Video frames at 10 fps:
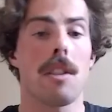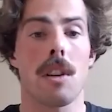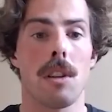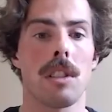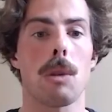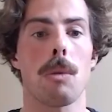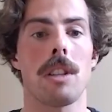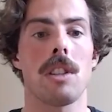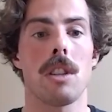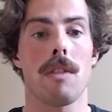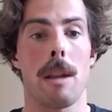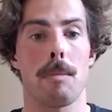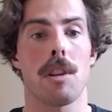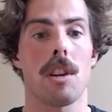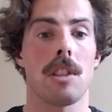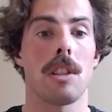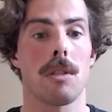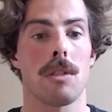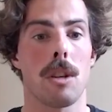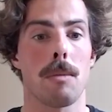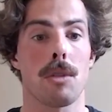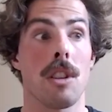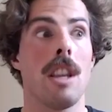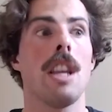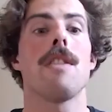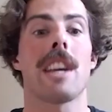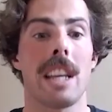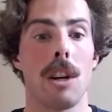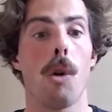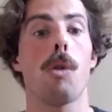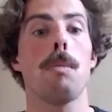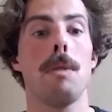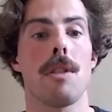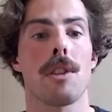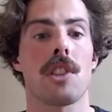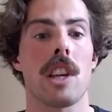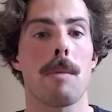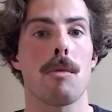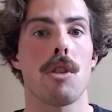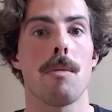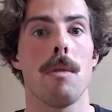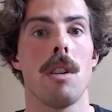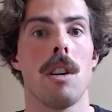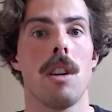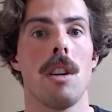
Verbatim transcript: bearing the consequences of that production and consumption, they can all be in the same room,